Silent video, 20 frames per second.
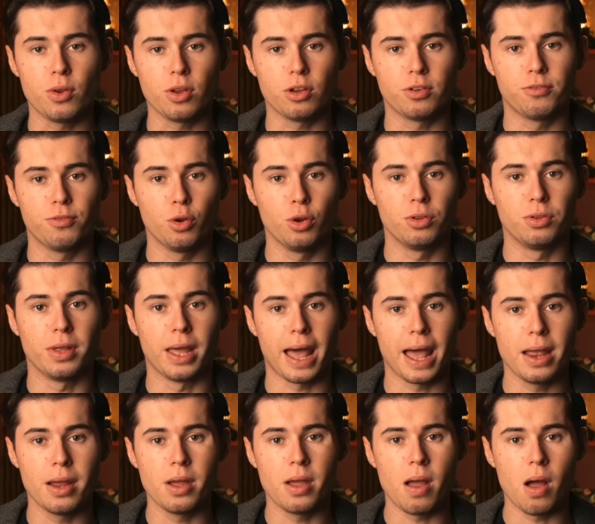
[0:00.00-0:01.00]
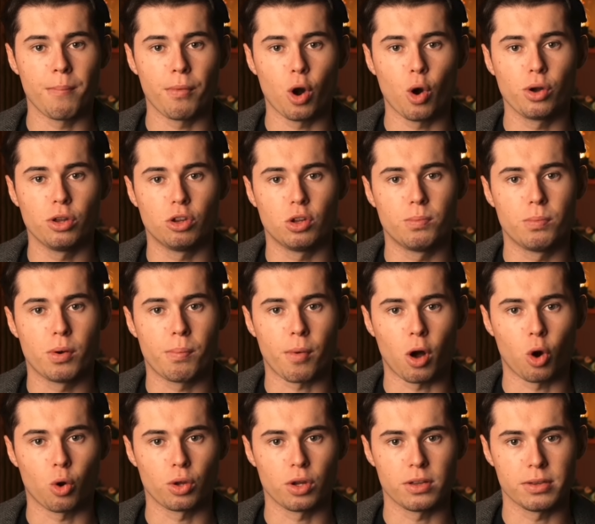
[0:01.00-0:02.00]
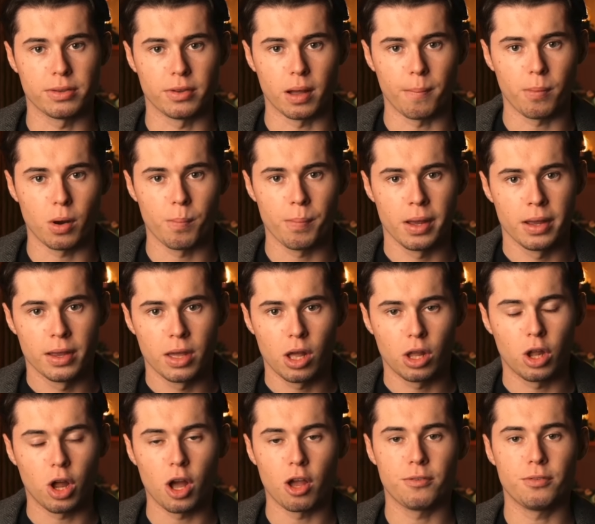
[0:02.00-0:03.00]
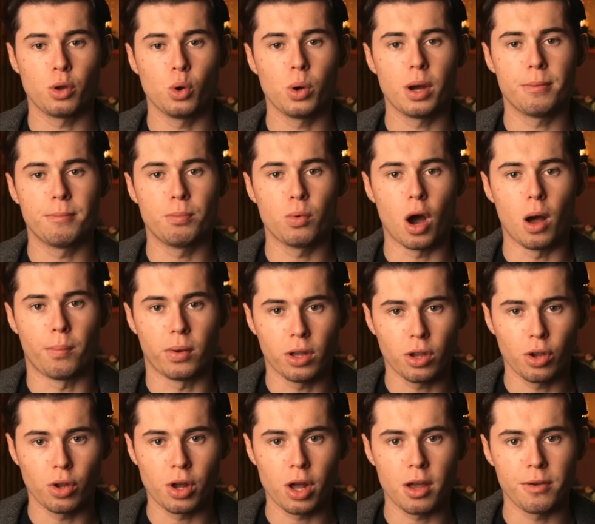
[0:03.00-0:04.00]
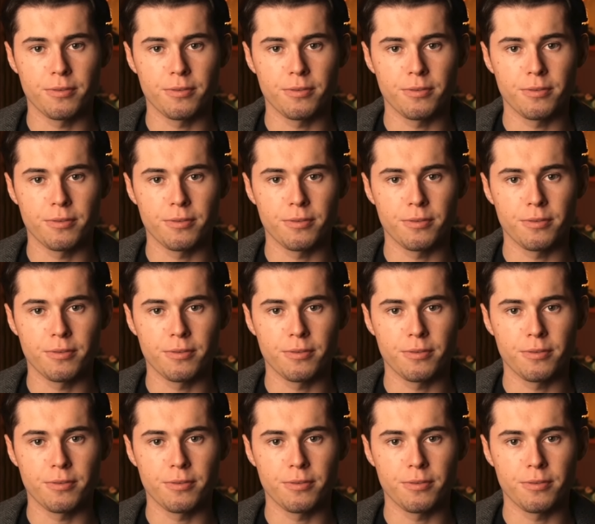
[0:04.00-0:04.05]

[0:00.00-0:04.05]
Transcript: For this first ad, I'm going to promote a supplement a lot of you have probably heard